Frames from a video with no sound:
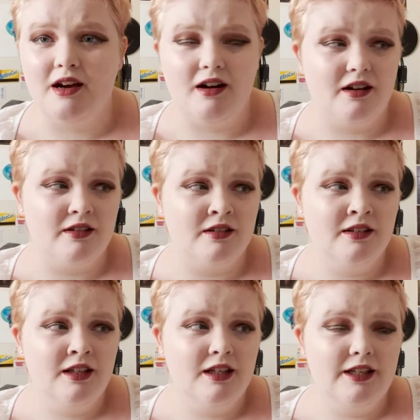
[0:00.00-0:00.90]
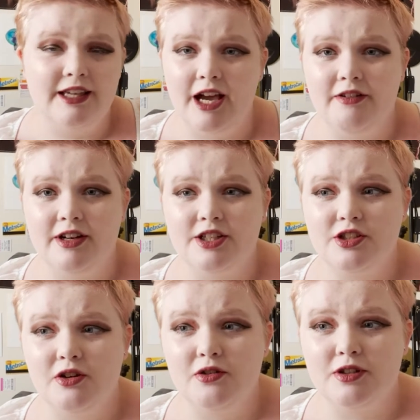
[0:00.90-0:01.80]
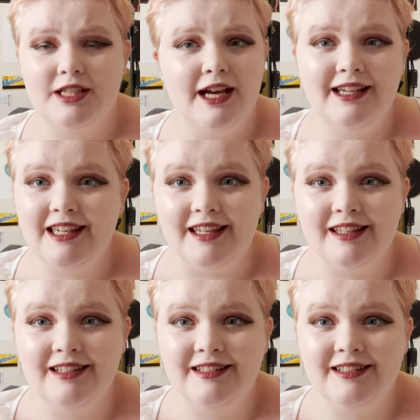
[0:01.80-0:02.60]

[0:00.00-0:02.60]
aren't garish or tacky.